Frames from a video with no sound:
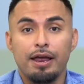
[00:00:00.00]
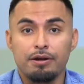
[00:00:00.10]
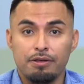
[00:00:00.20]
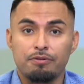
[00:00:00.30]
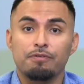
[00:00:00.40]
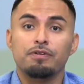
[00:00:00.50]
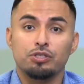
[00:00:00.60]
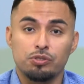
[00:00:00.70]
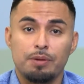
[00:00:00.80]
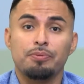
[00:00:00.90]
and other
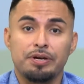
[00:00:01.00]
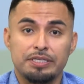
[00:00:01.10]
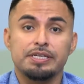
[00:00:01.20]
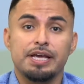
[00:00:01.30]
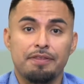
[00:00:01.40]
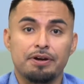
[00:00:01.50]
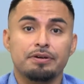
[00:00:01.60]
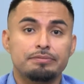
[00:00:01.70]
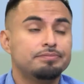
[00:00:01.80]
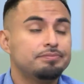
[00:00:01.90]
officials are putting together.